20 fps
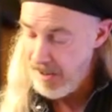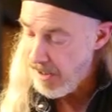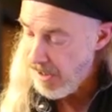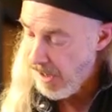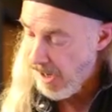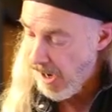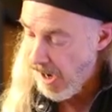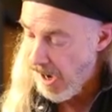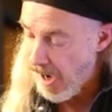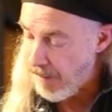
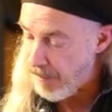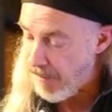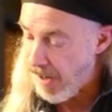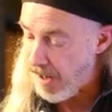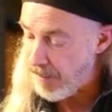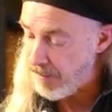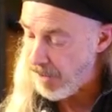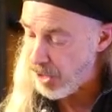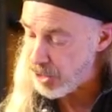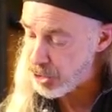
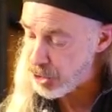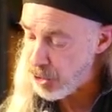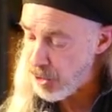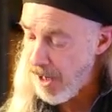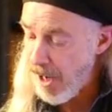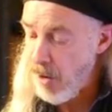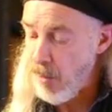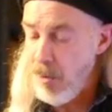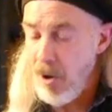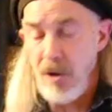I'm not sure
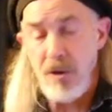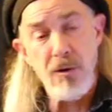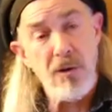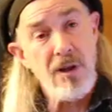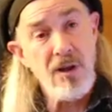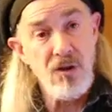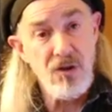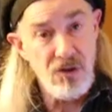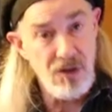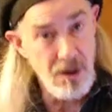how well you
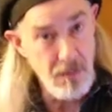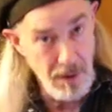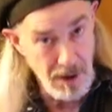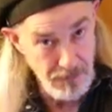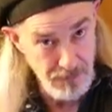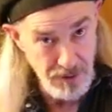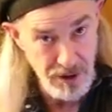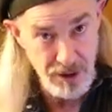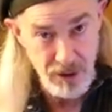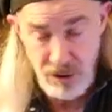can see
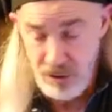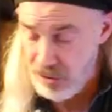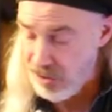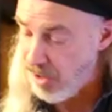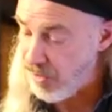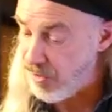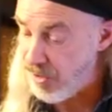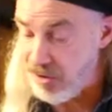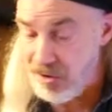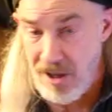my fingers
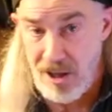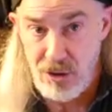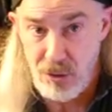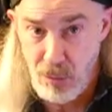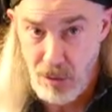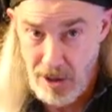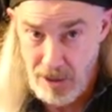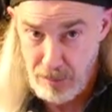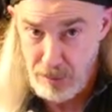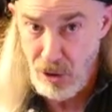on this. That's
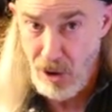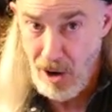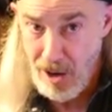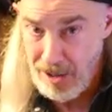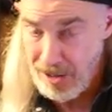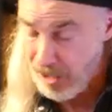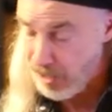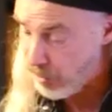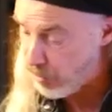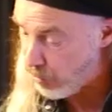why I'm
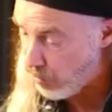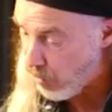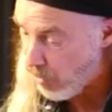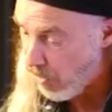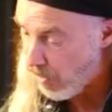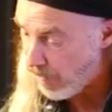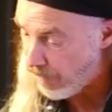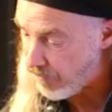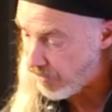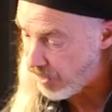talking through
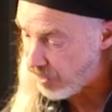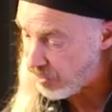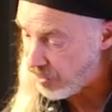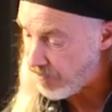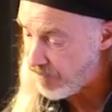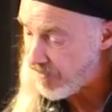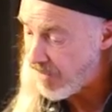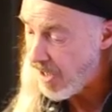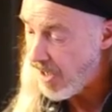all of this.